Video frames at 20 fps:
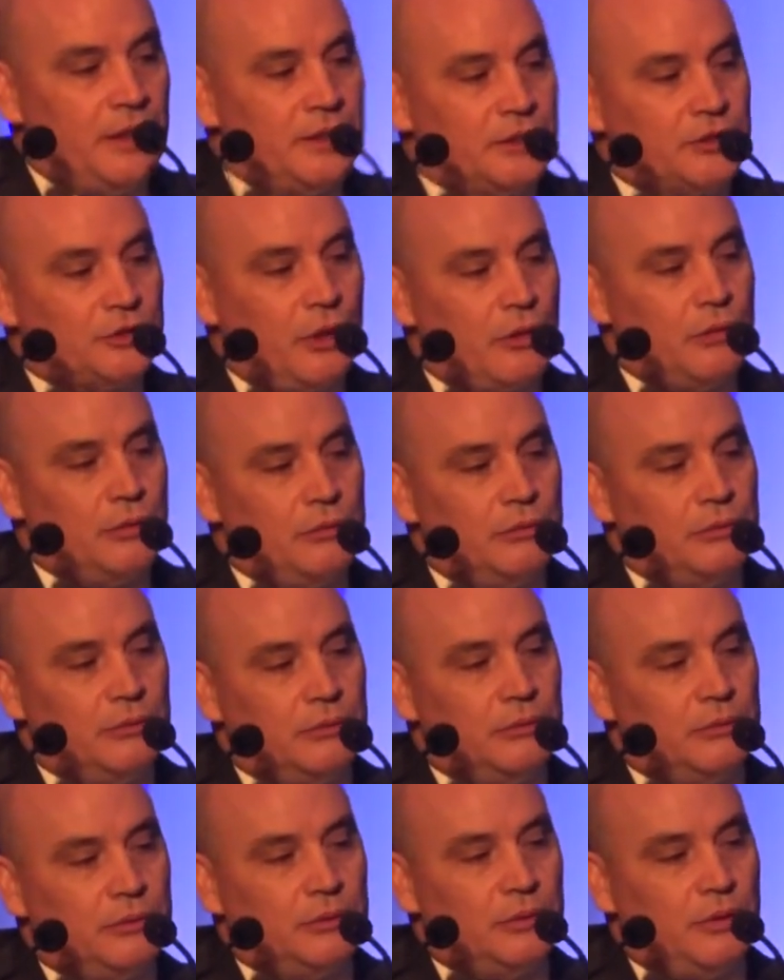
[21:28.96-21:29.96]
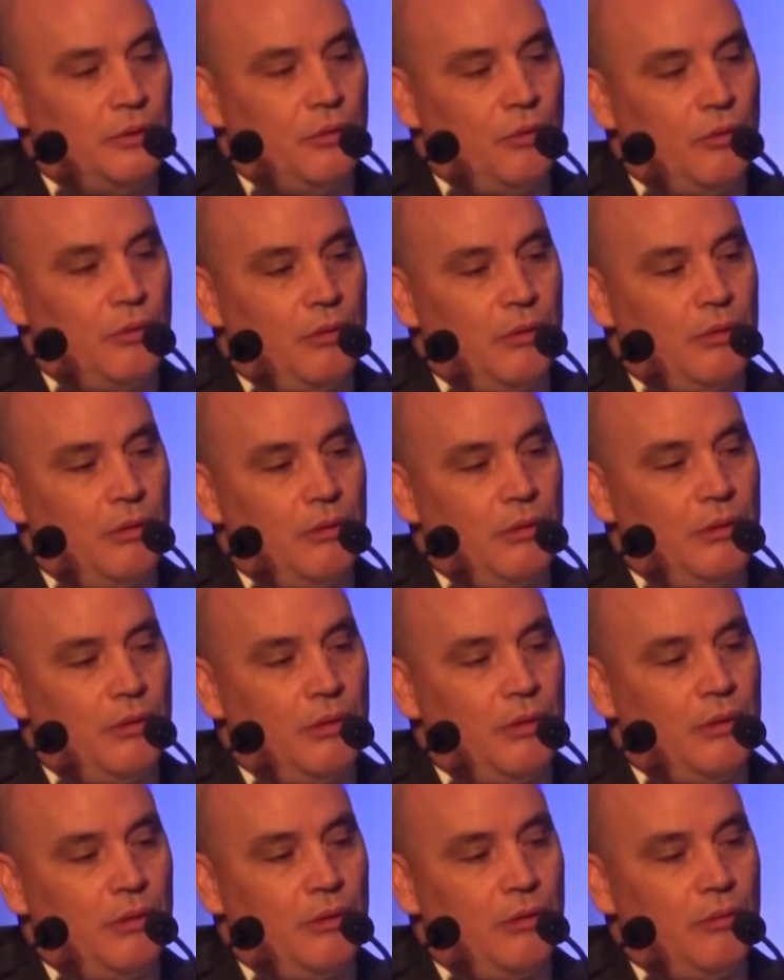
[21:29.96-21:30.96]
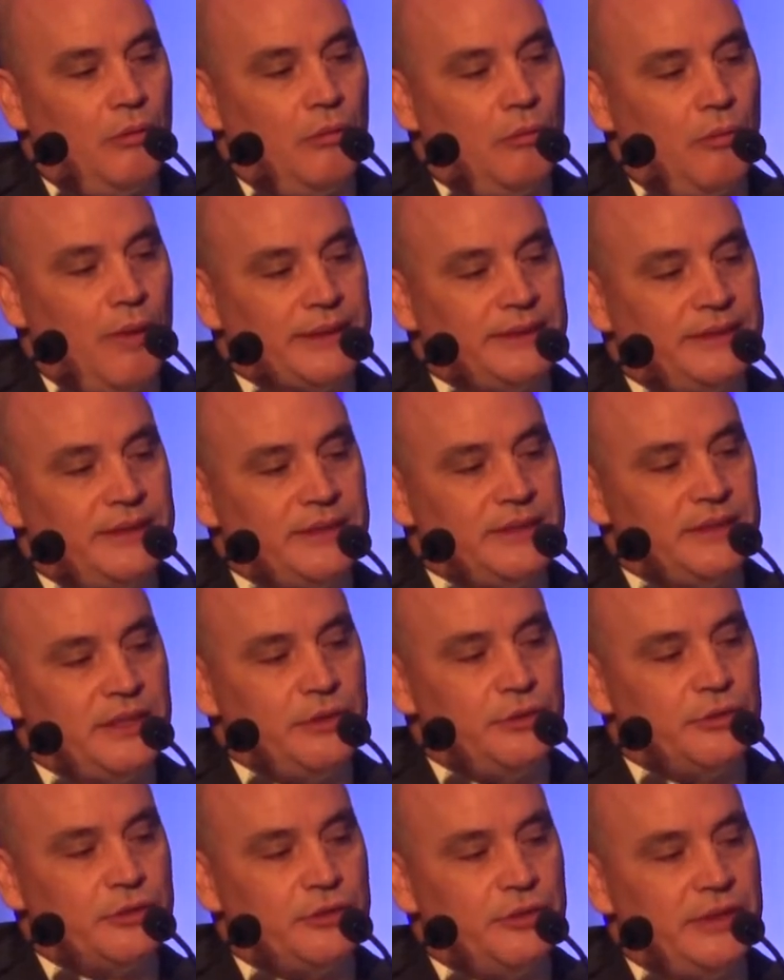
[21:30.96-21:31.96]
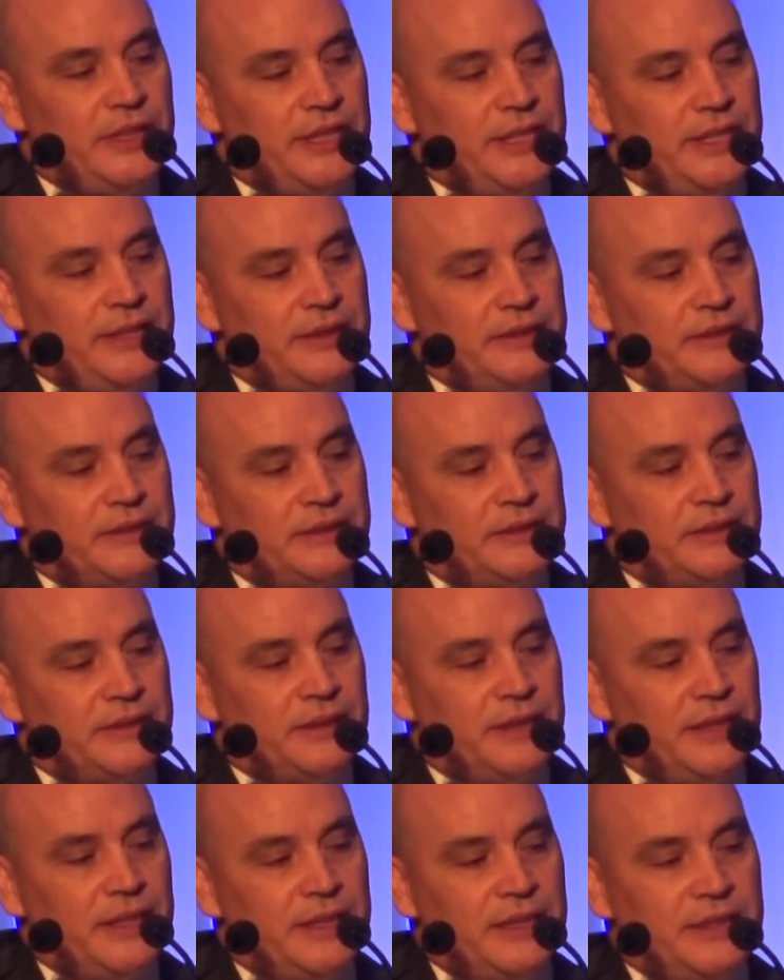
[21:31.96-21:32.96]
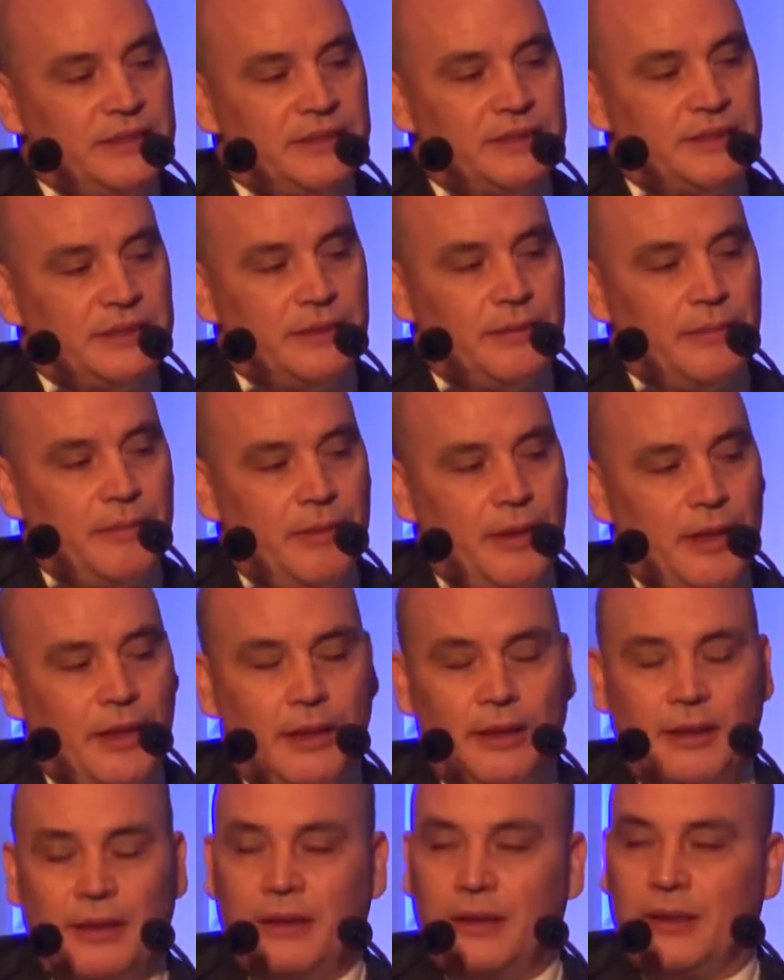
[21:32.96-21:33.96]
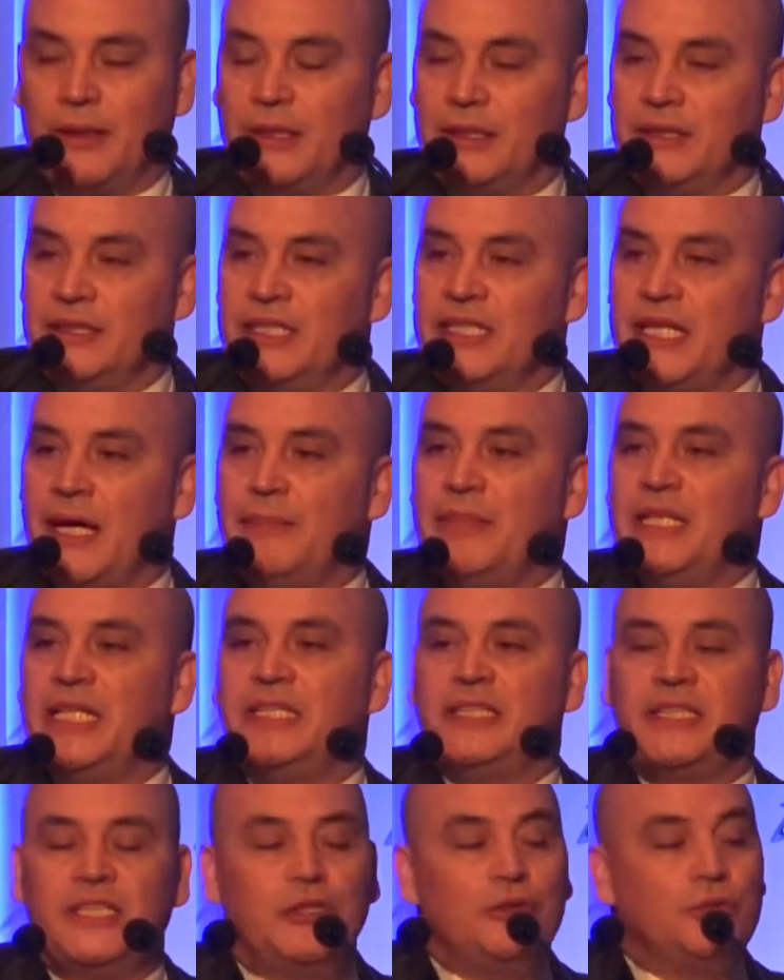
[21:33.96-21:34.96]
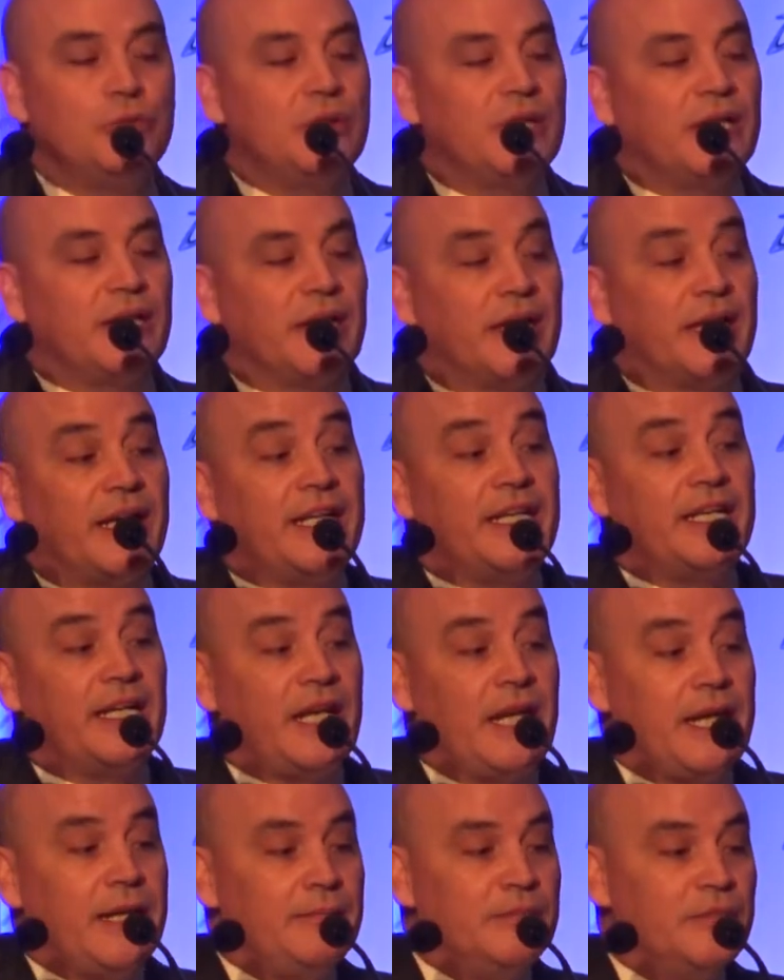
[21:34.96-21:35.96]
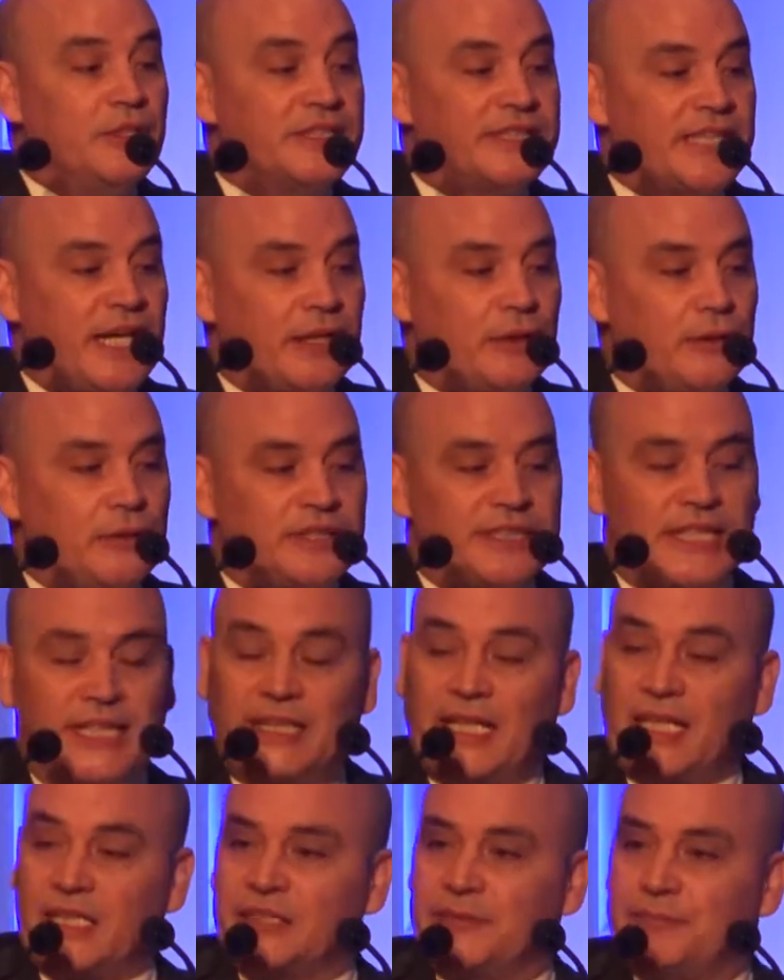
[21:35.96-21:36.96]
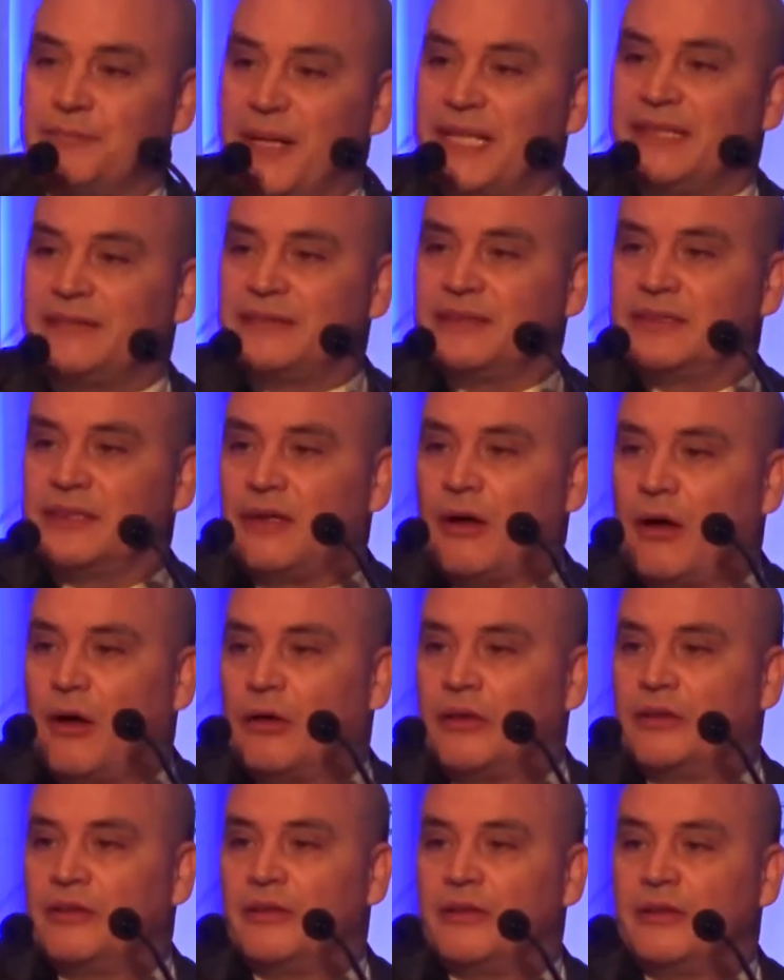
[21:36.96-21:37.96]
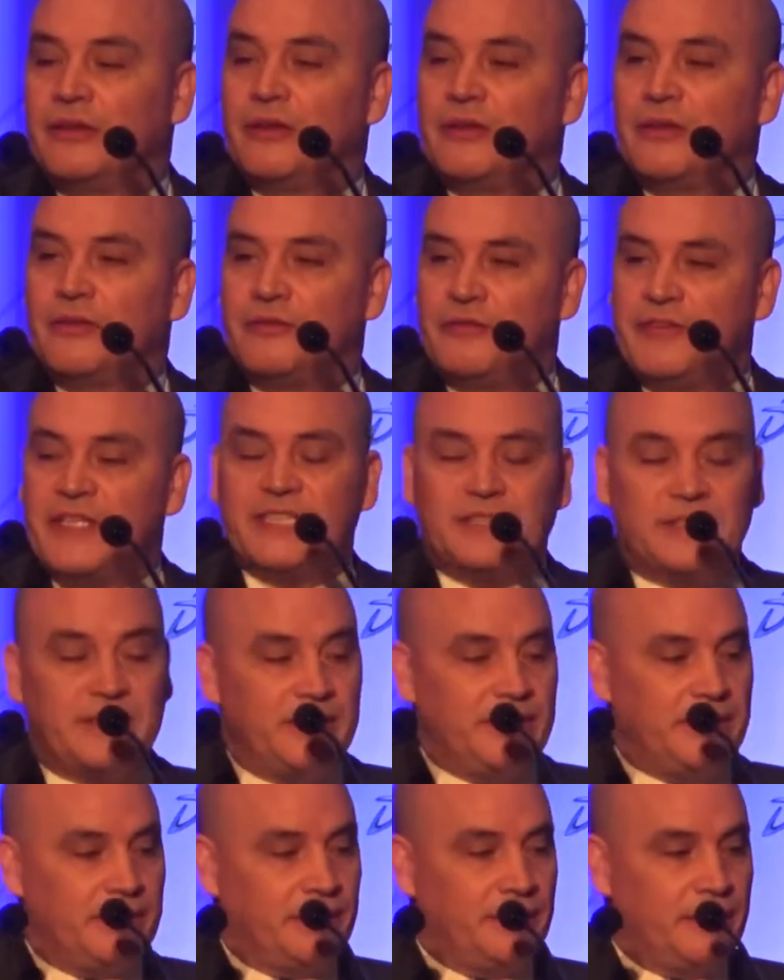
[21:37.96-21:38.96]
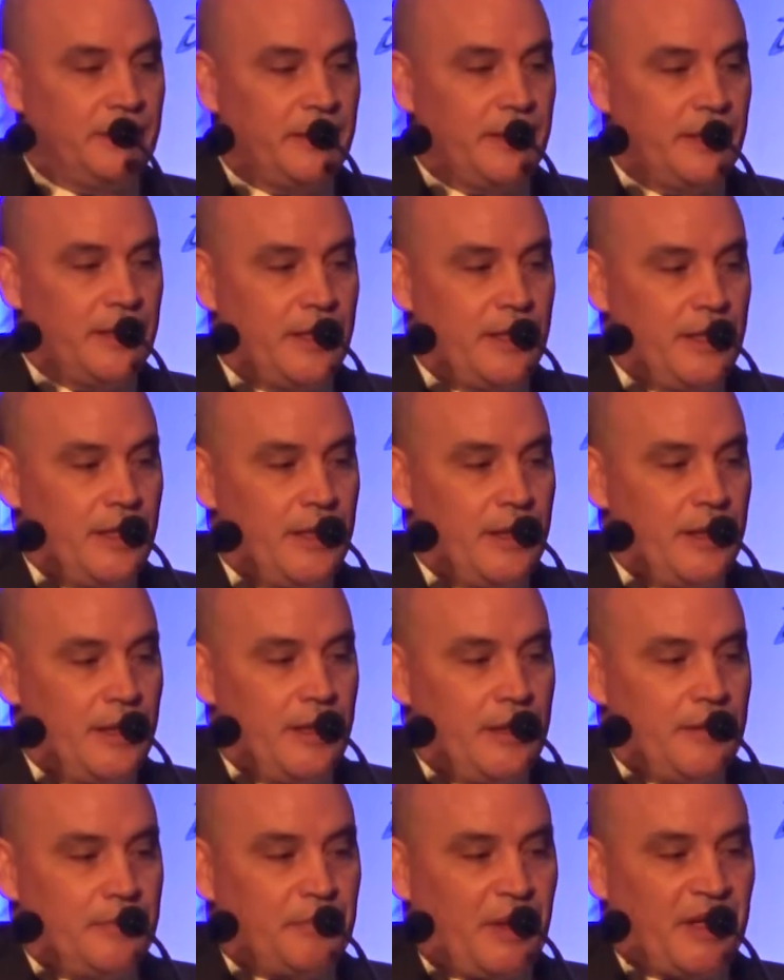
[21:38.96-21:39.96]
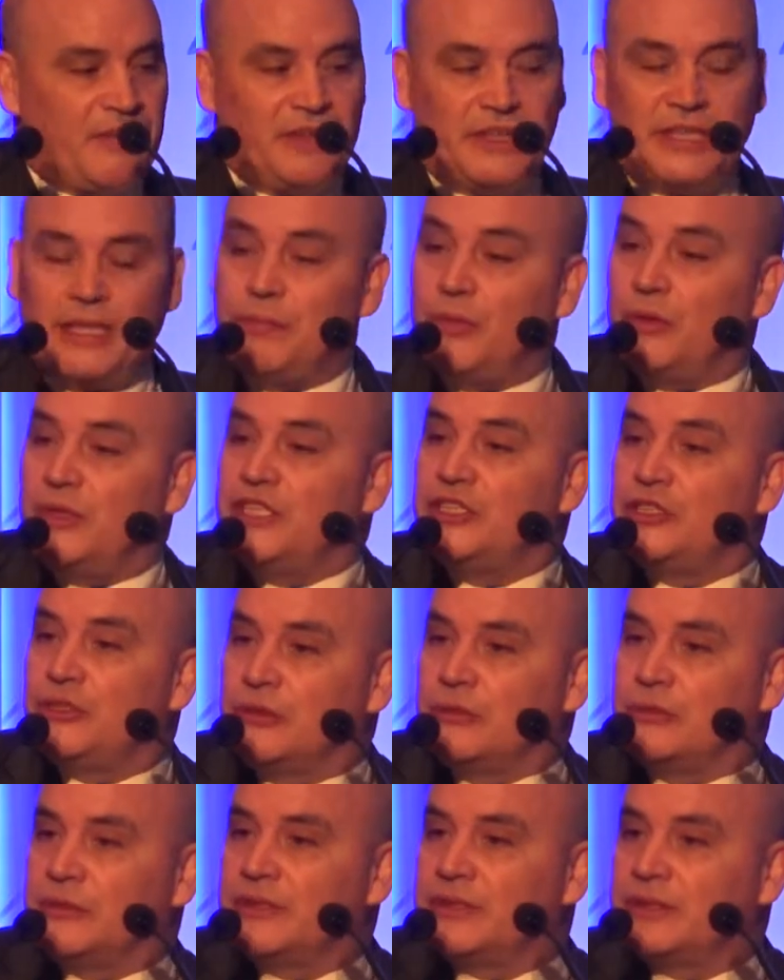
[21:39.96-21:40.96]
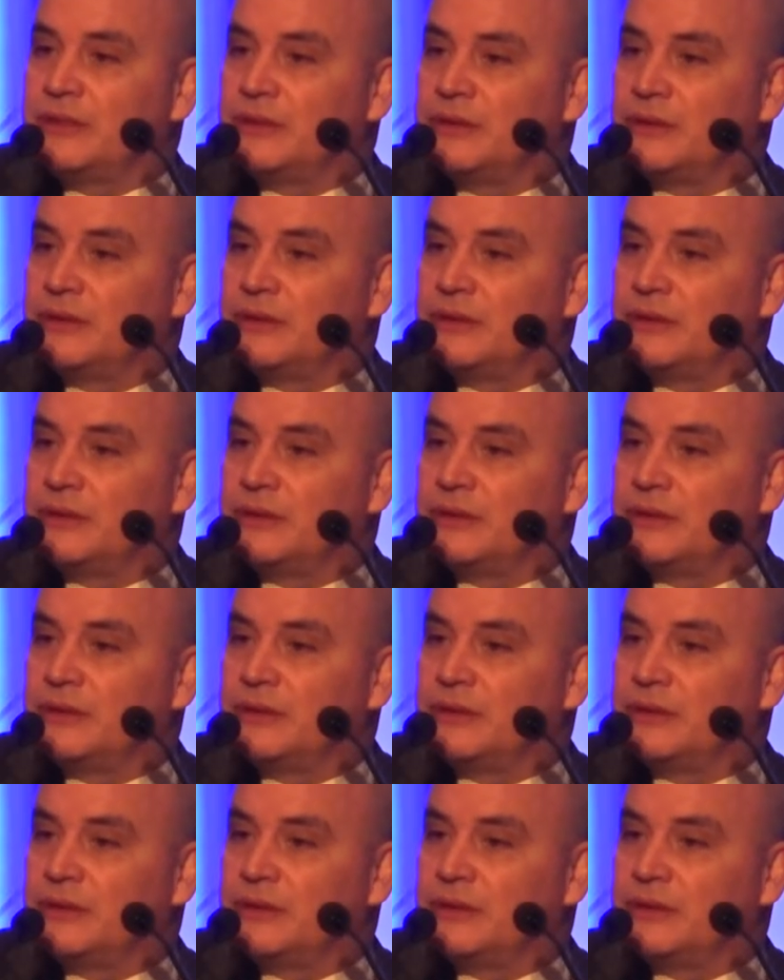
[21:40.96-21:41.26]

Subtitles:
So what this industry needs is the ability to reclaim the cycles that are spent on fixing preventable issues.